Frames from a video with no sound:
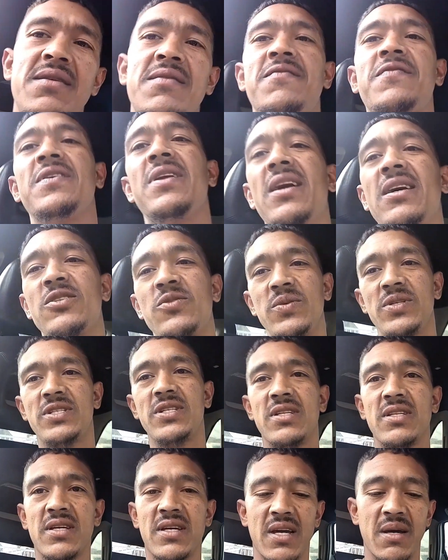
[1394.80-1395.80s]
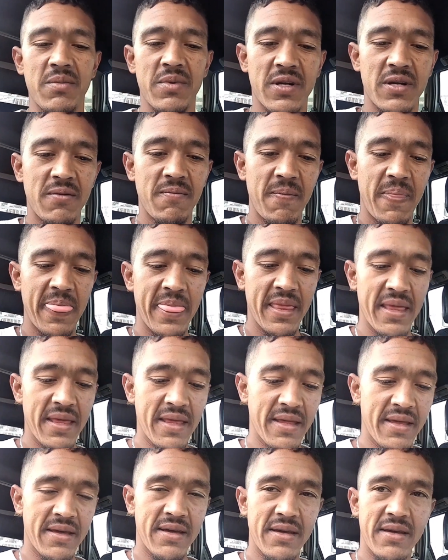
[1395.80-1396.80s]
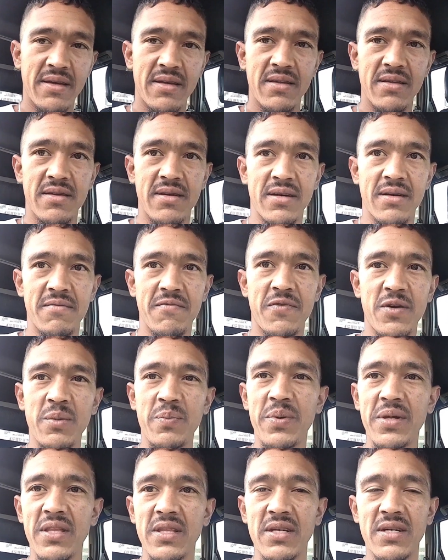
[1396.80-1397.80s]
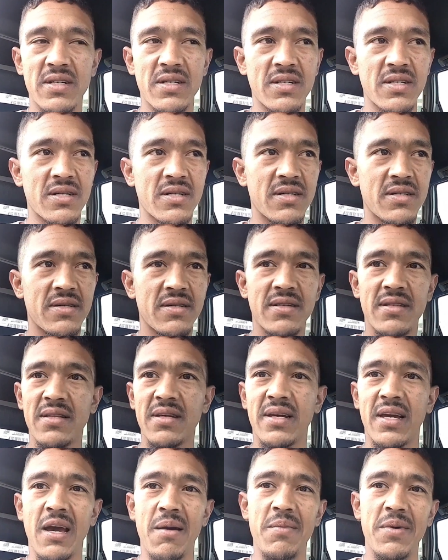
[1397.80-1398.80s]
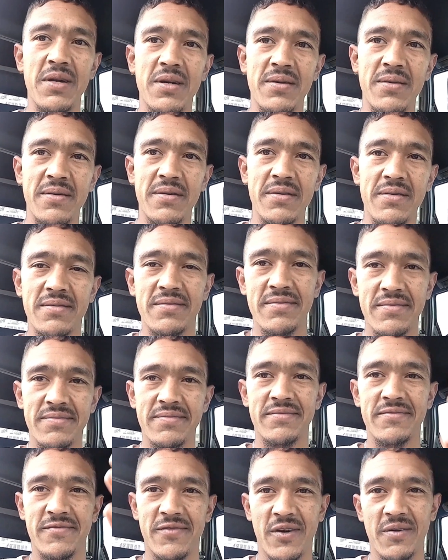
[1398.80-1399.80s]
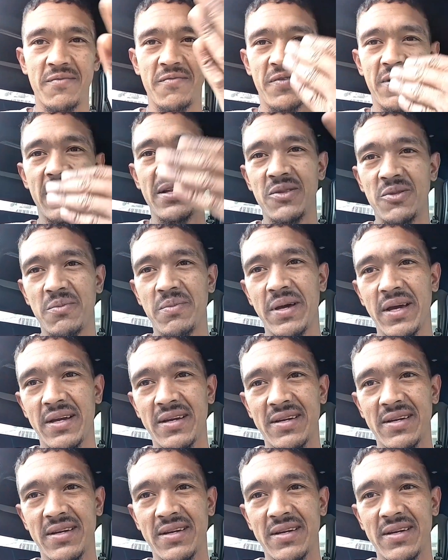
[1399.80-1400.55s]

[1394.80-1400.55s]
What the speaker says: feel like switching the camera. I'm flipping the camera from front to back.